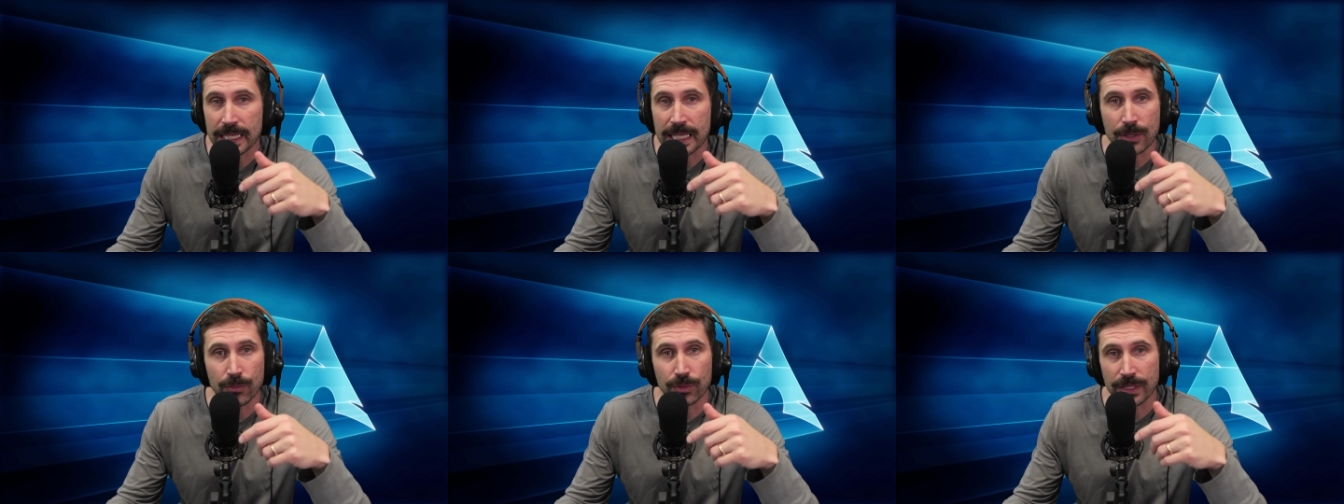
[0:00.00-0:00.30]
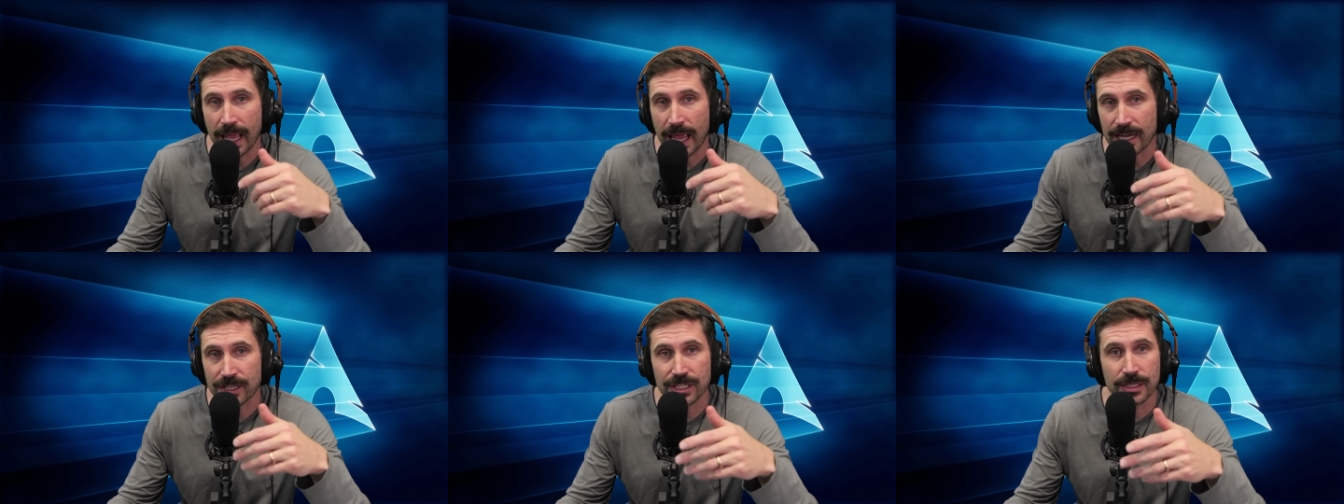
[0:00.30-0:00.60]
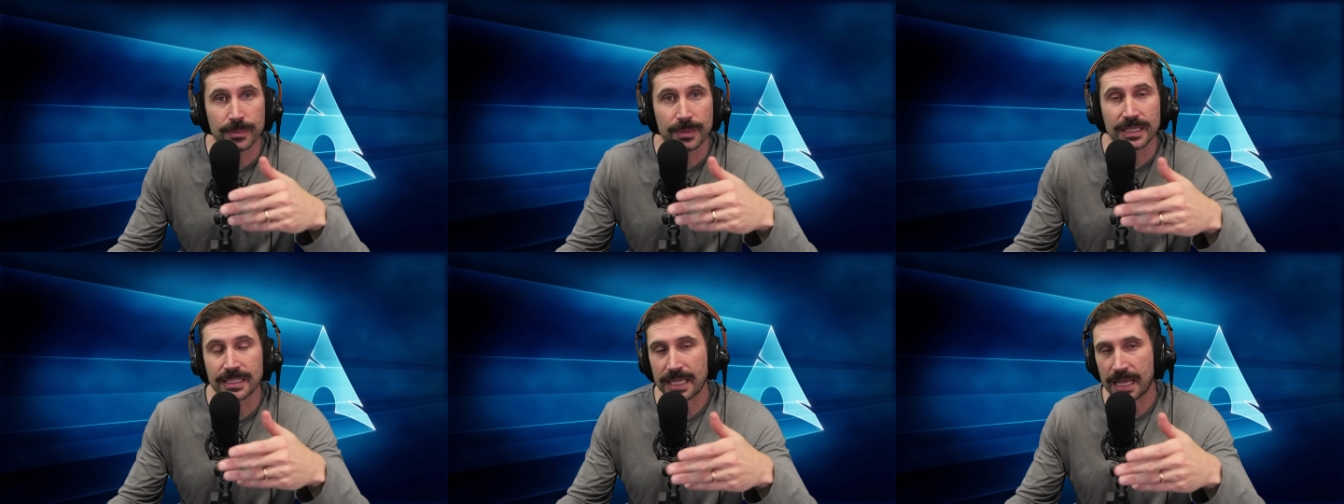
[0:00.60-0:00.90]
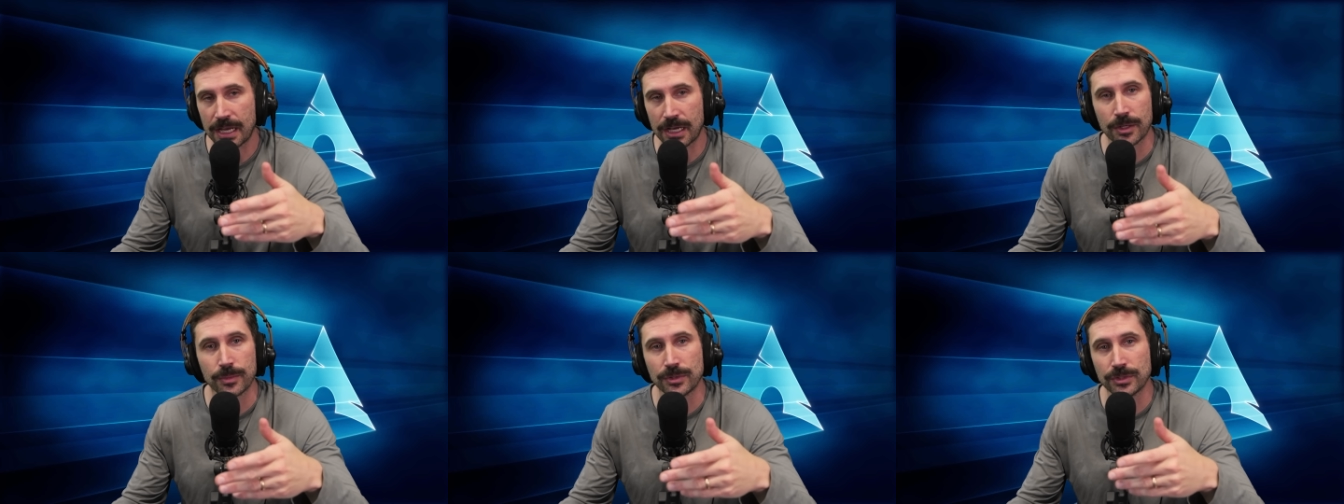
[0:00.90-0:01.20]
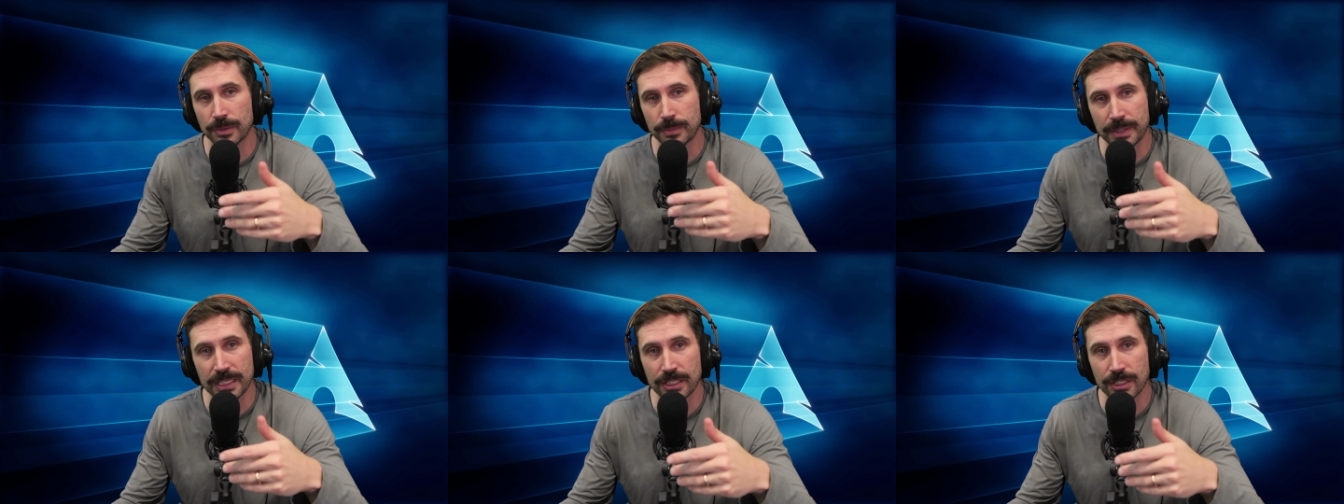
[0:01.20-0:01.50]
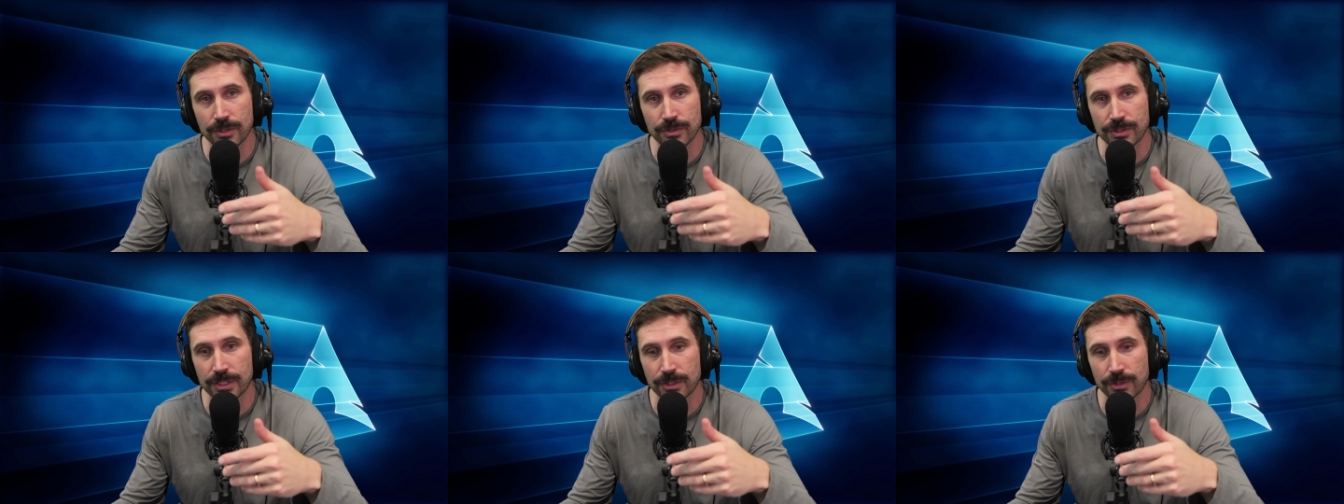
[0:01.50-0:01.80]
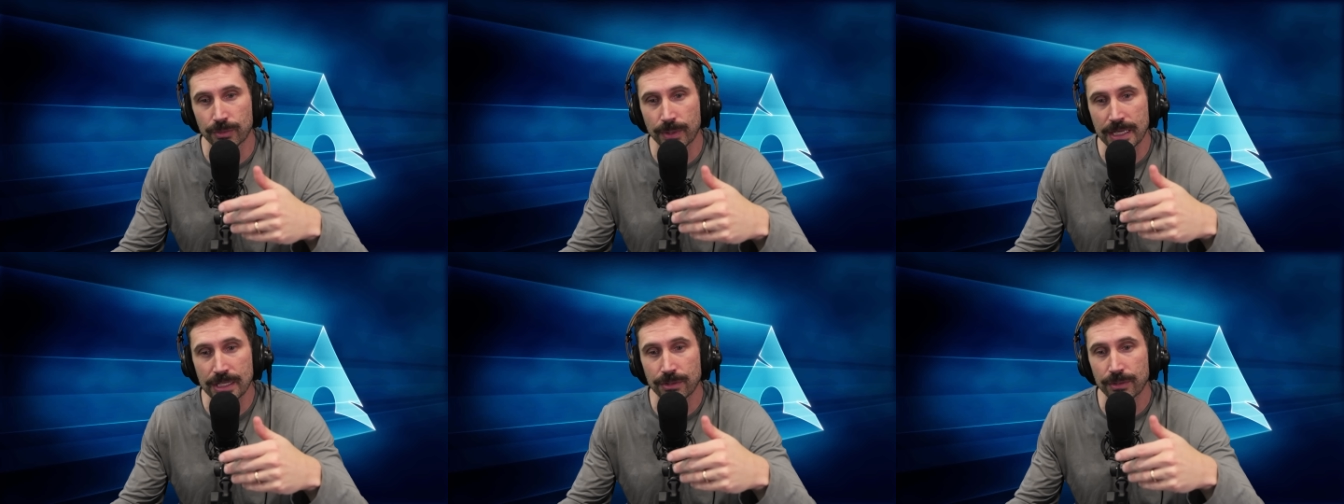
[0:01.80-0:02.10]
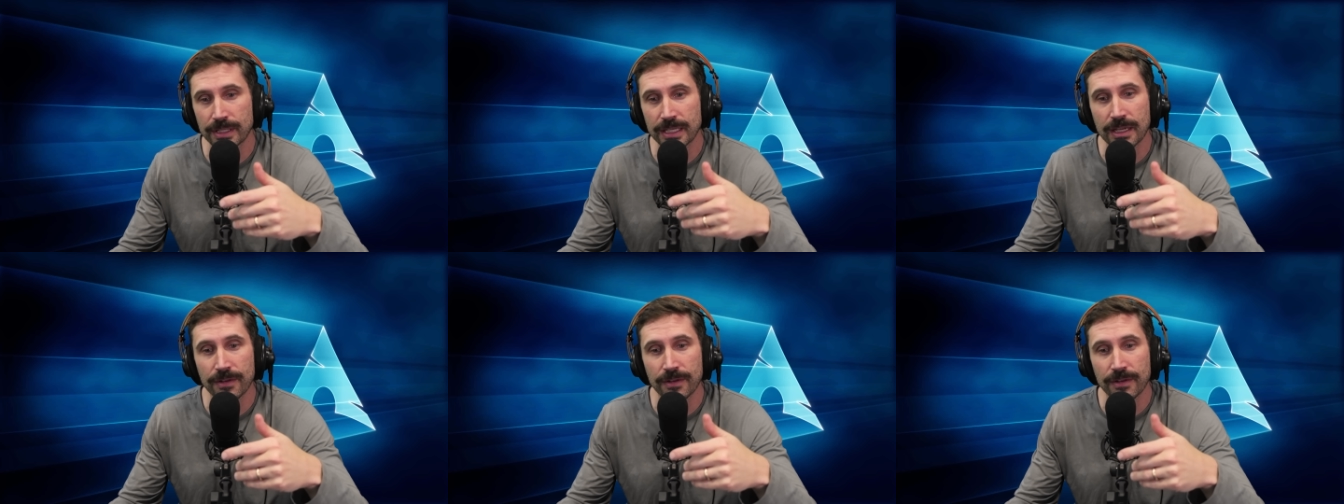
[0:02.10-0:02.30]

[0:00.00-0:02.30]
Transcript: It would actually be terrible to be used in rendering.